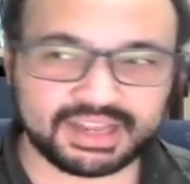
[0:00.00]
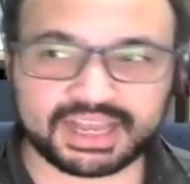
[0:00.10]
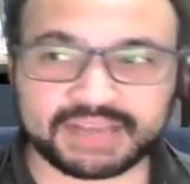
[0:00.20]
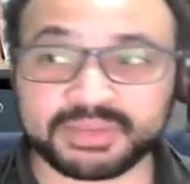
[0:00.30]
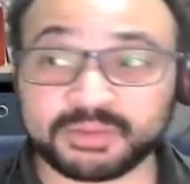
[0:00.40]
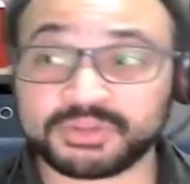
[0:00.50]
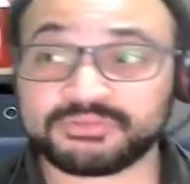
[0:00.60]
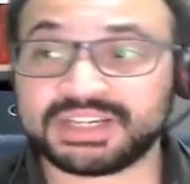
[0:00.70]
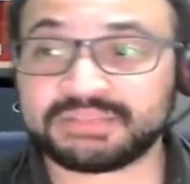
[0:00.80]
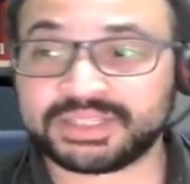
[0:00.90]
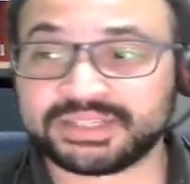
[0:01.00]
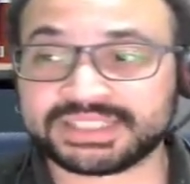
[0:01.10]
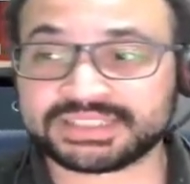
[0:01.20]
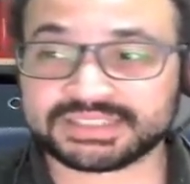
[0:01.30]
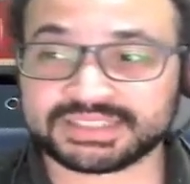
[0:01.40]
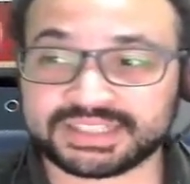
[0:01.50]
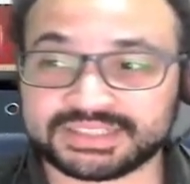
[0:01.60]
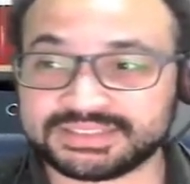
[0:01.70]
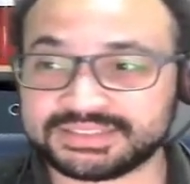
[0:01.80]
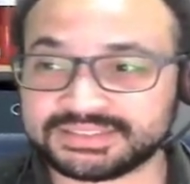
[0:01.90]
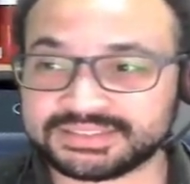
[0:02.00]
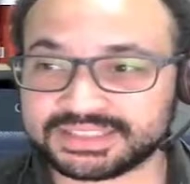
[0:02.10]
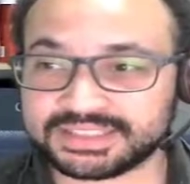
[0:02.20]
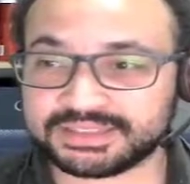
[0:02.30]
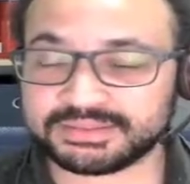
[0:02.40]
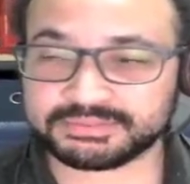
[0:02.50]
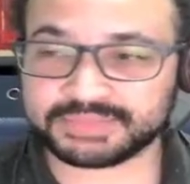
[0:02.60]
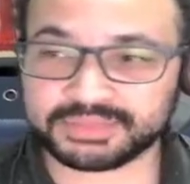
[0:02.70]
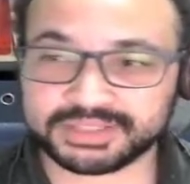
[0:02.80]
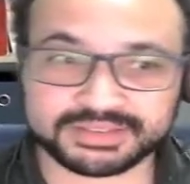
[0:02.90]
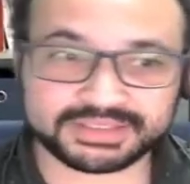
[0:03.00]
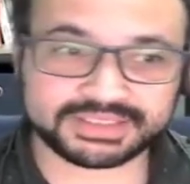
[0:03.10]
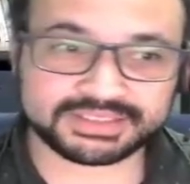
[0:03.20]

It would really be nice, and you know, maybe I'll look at